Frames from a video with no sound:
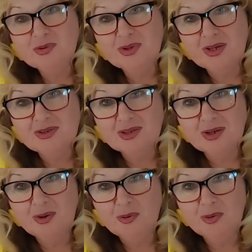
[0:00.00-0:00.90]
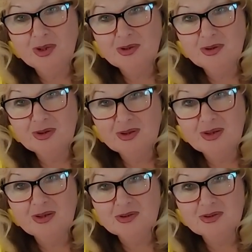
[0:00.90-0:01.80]
2 days ago, when
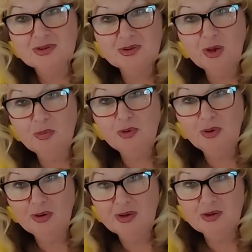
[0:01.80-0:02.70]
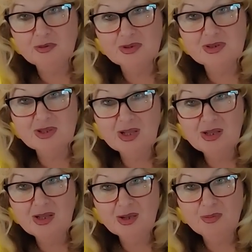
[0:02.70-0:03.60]
his top lawyer was
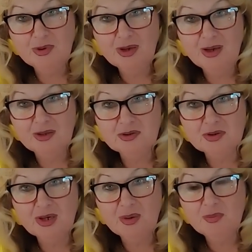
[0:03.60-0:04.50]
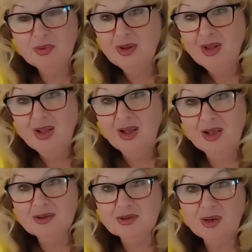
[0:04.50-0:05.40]
standing behind Trump,
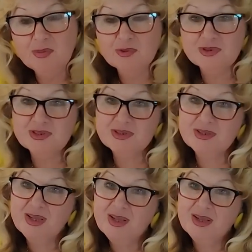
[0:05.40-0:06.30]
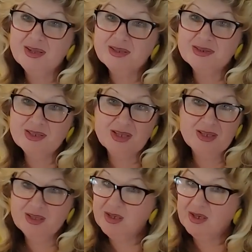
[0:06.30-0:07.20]
and Trump was
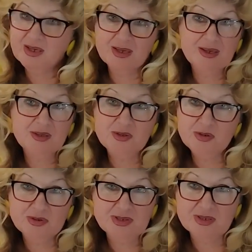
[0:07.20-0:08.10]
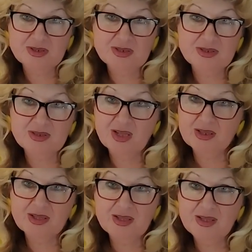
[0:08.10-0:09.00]
saying nuisances
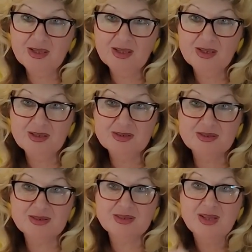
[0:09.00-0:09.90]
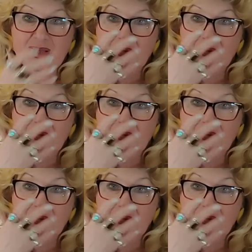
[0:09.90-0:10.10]
that he is